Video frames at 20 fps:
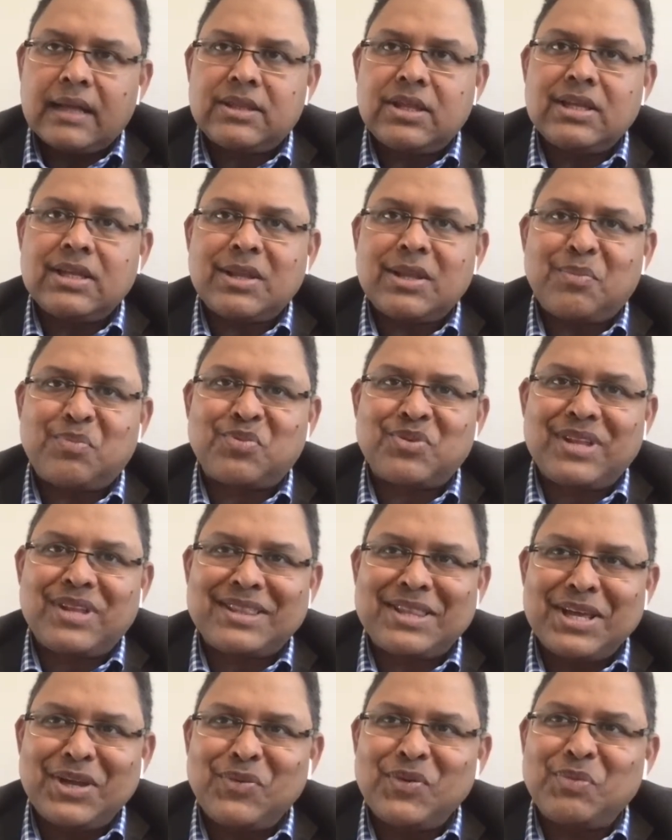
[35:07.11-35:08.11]
I think that
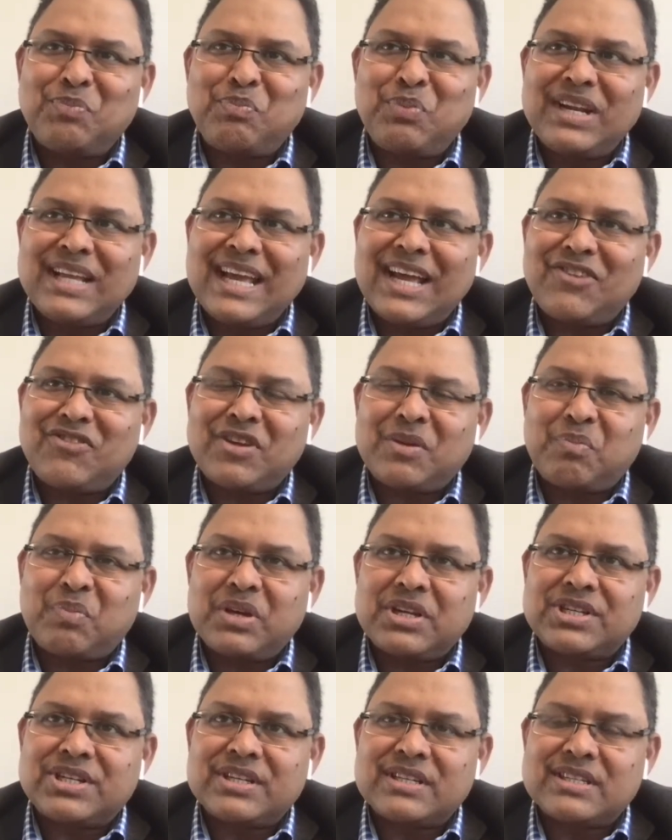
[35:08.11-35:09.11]
the thing with
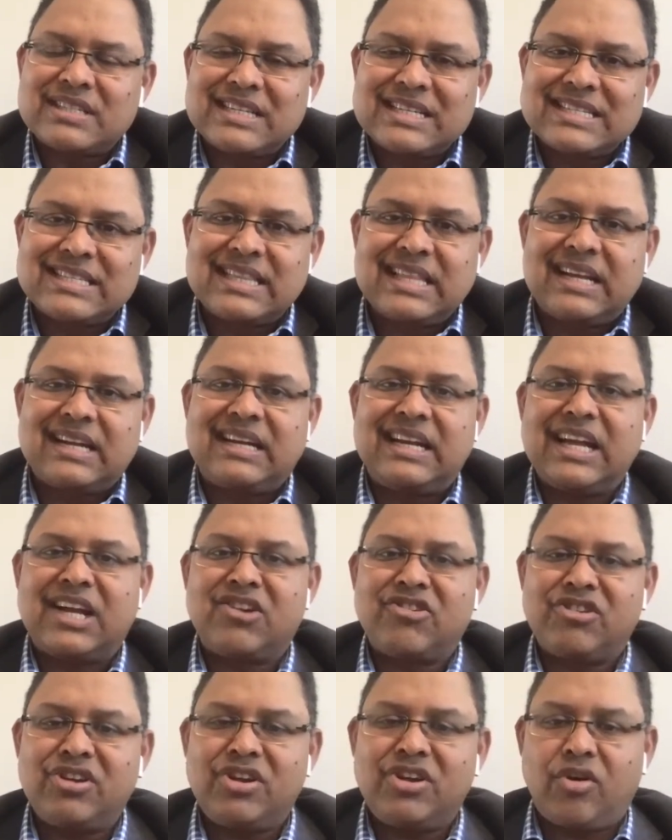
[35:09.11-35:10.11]
pediatric patients is the
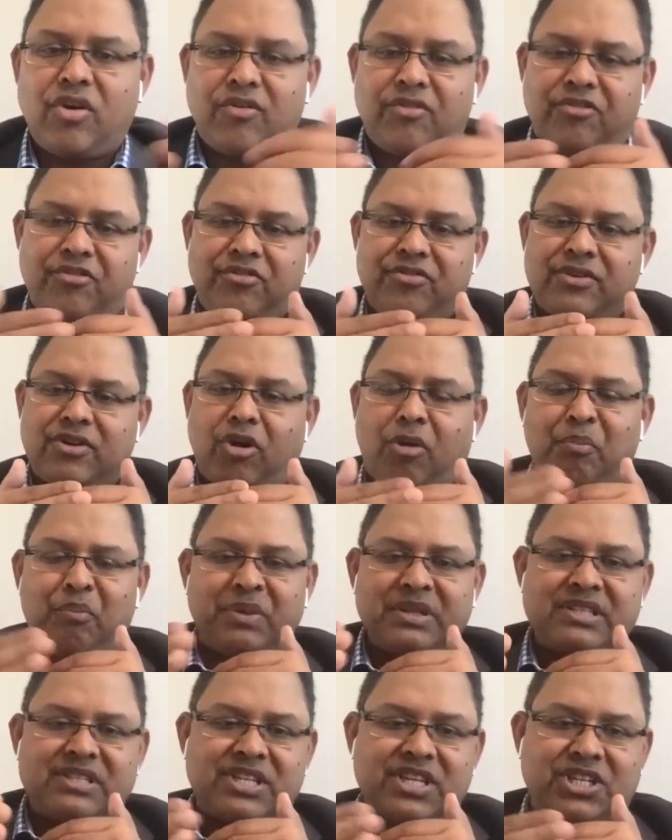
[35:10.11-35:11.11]
degree of
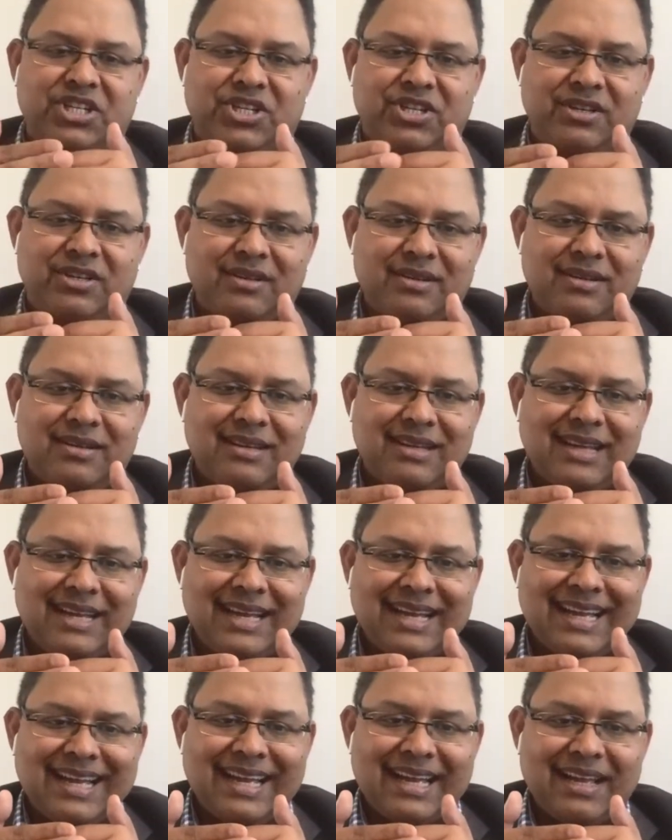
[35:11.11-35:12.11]
compensation.
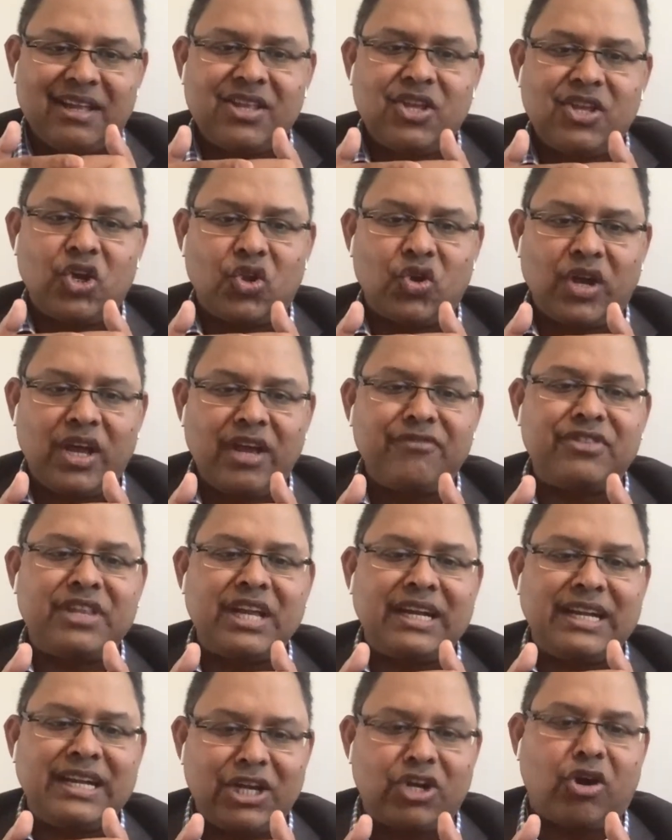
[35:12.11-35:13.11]
Yeah. You know,
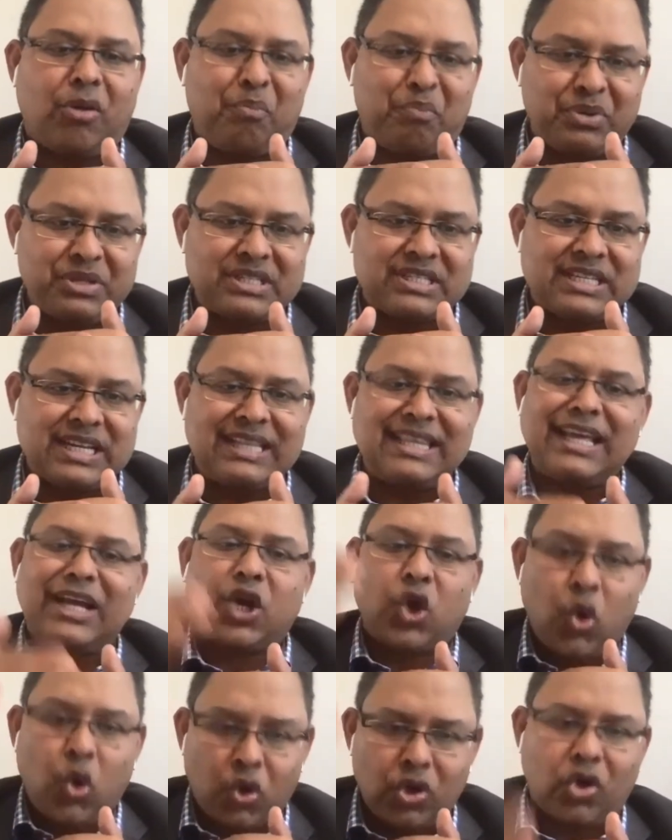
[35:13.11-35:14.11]
if they
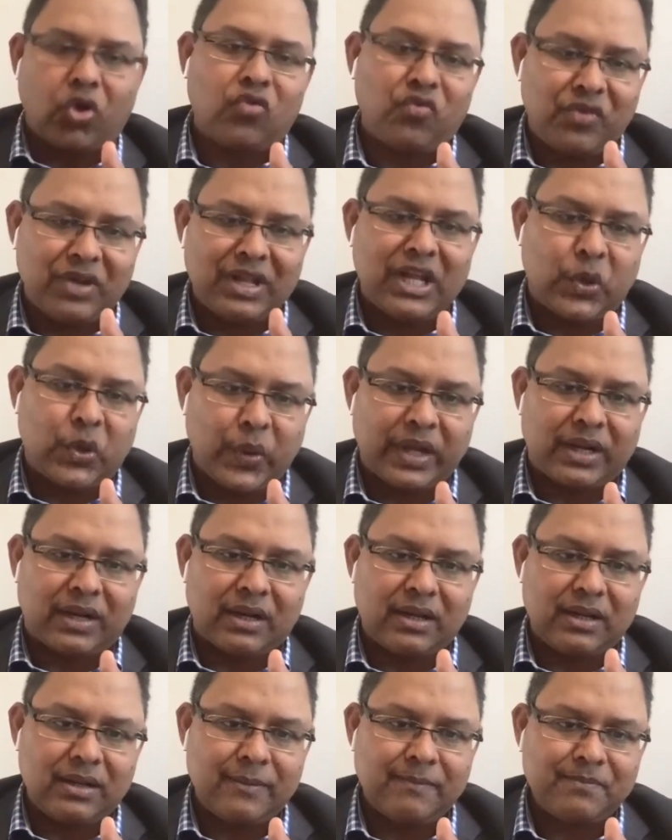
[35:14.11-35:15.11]
decompensate, they go down very
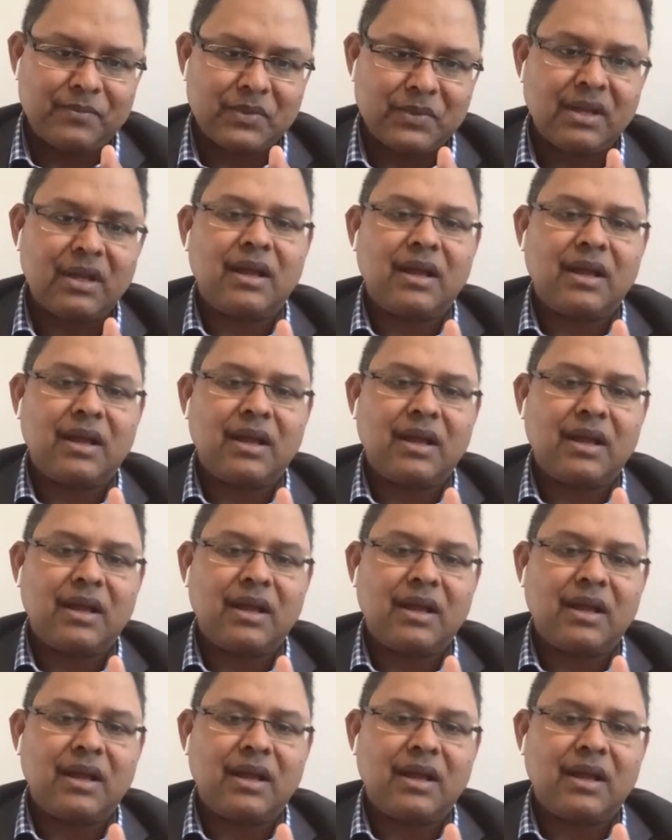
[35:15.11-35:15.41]
quickly.